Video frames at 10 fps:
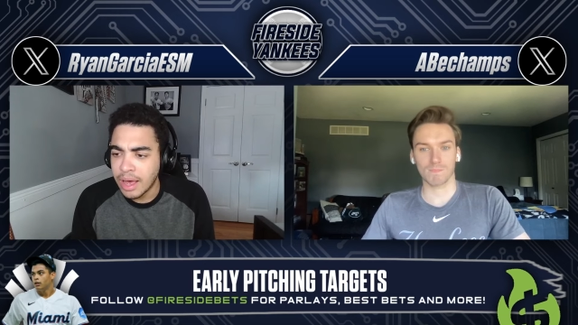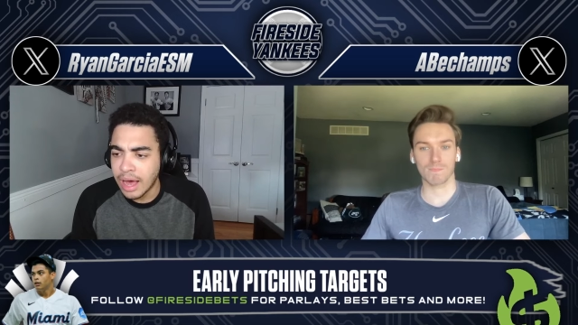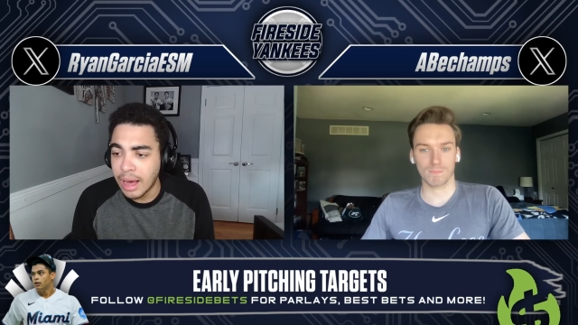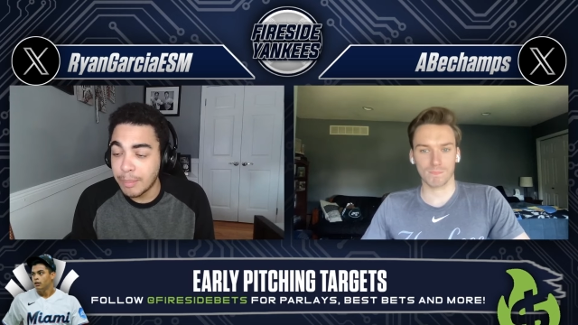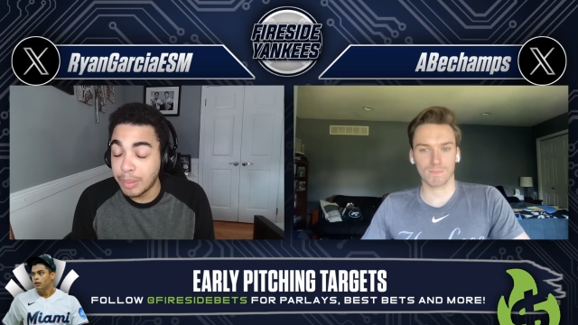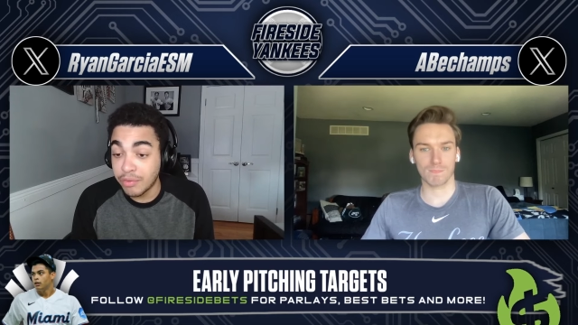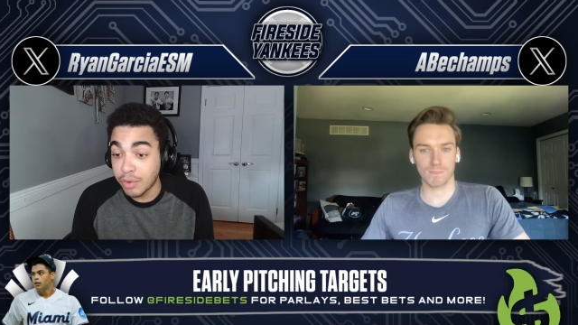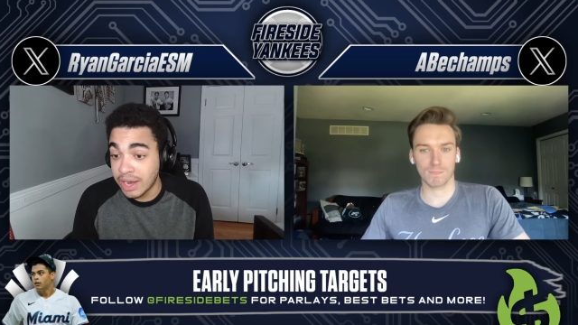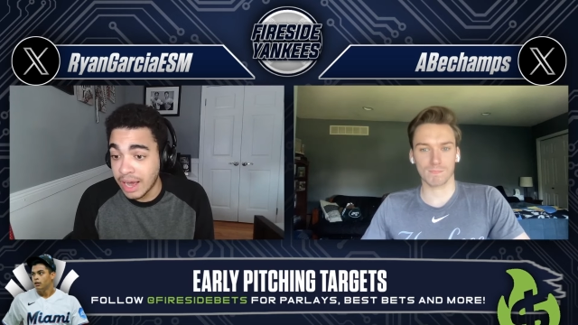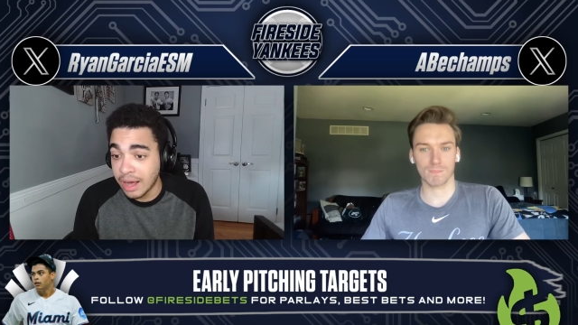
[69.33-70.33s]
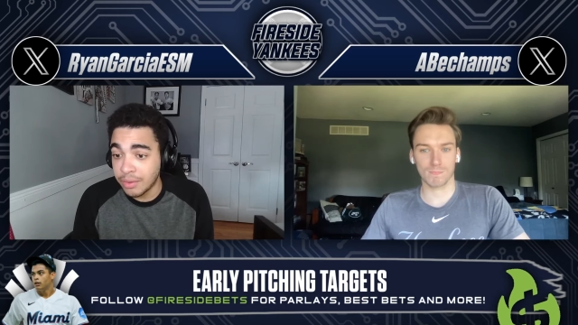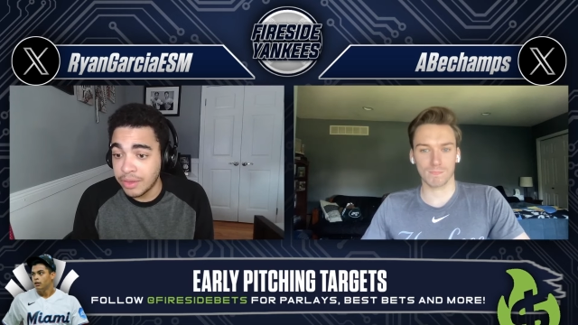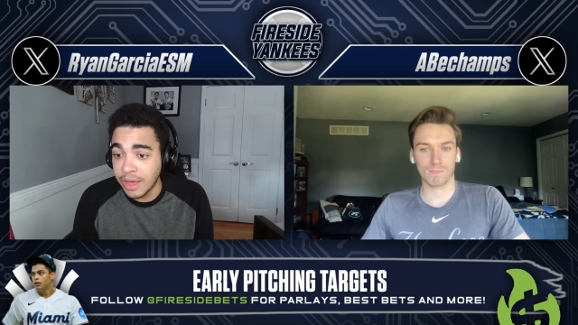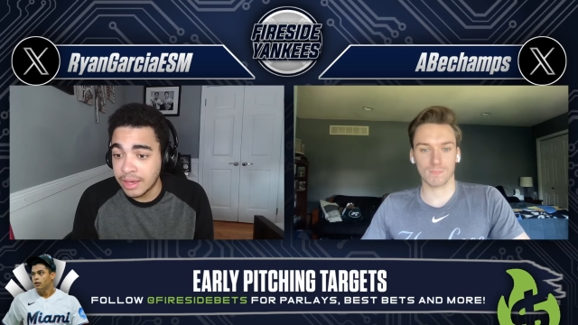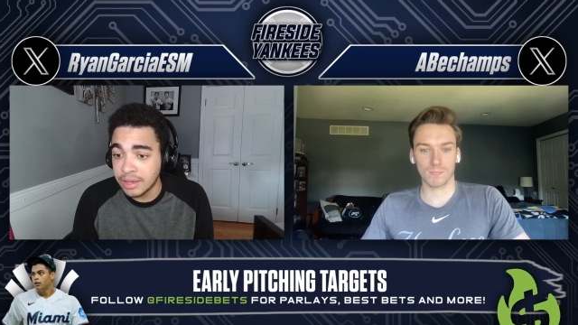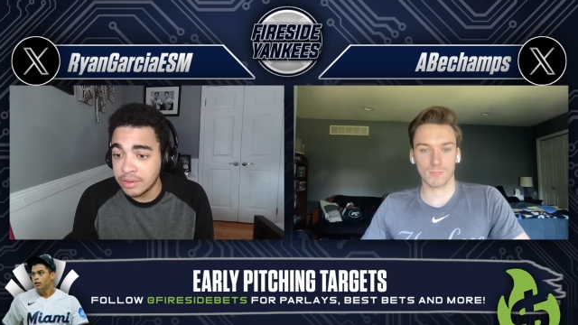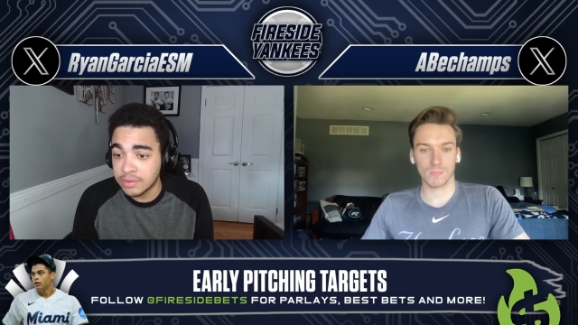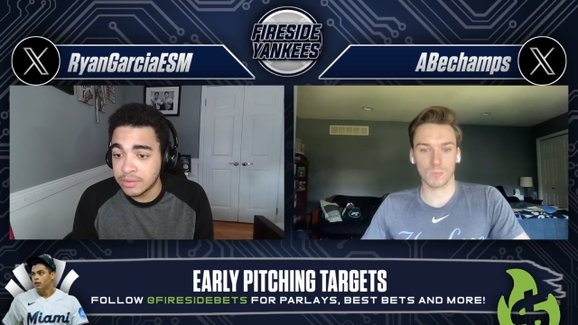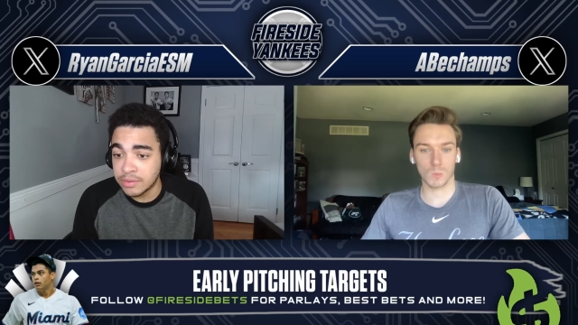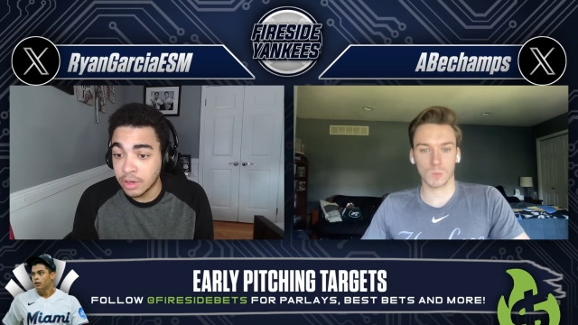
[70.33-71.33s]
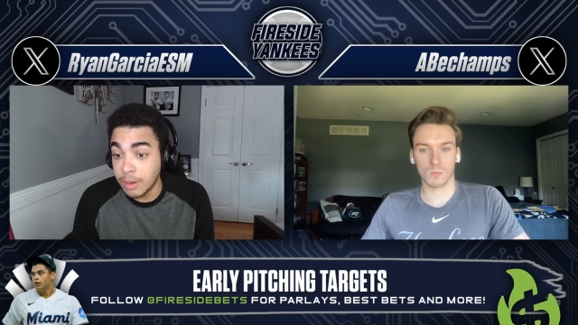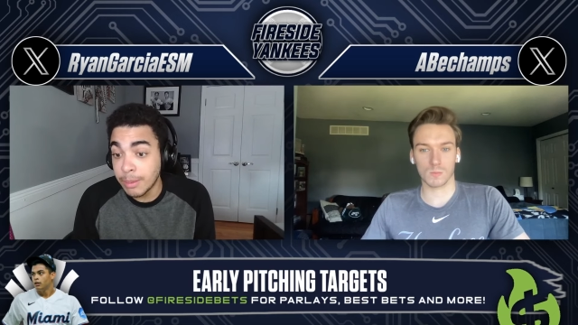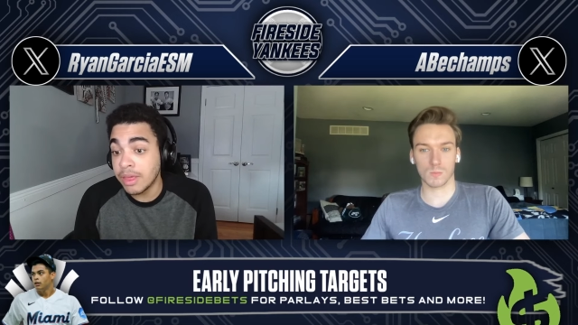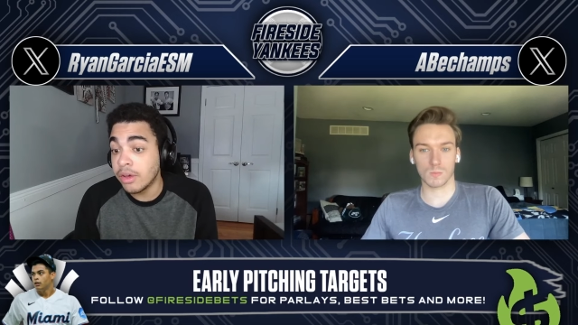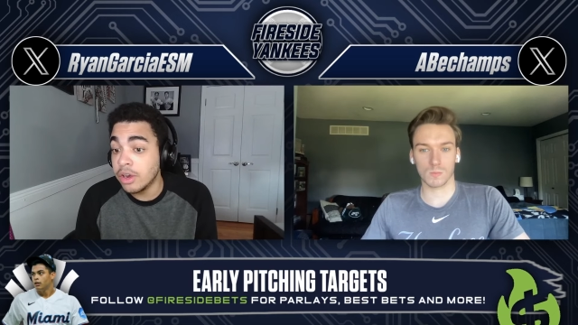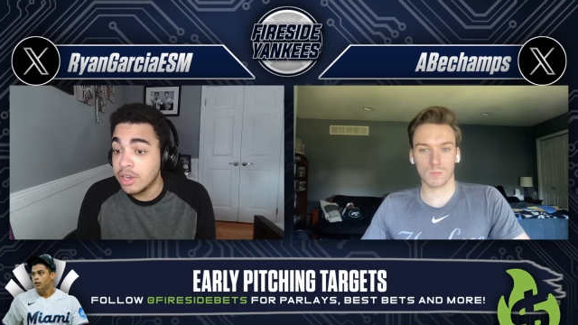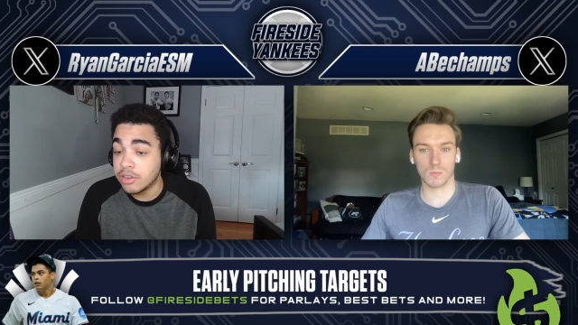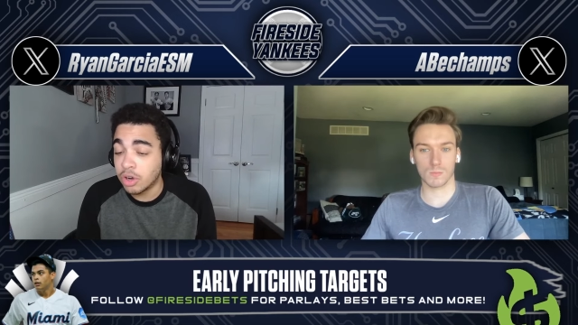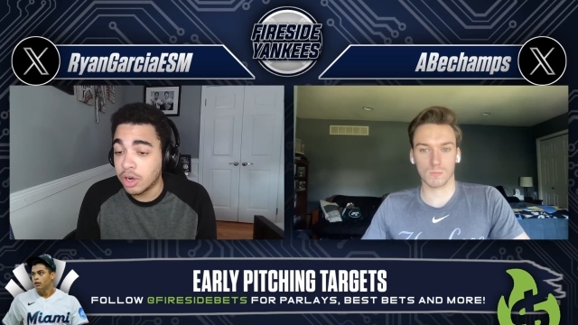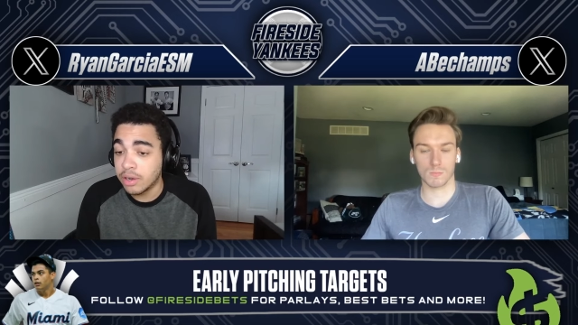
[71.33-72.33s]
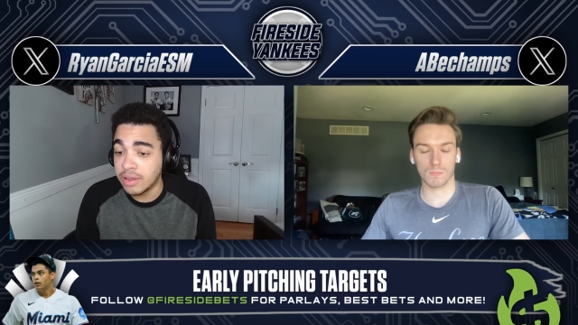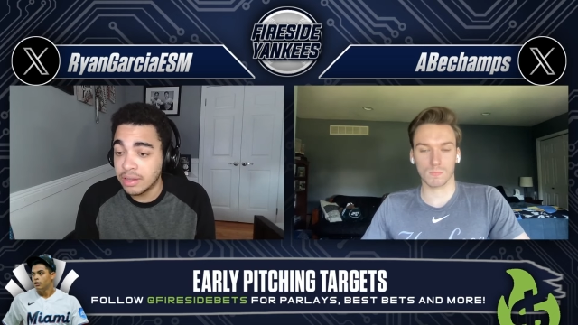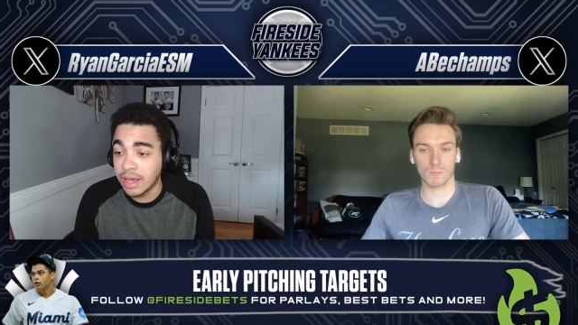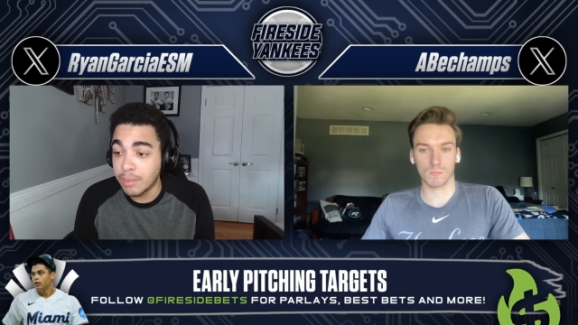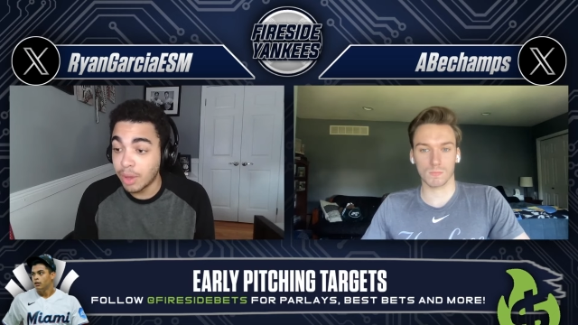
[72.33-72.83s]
Speaker 1: Uh, but right now, the Yankees, you know, maybe they could need to start at the deadline.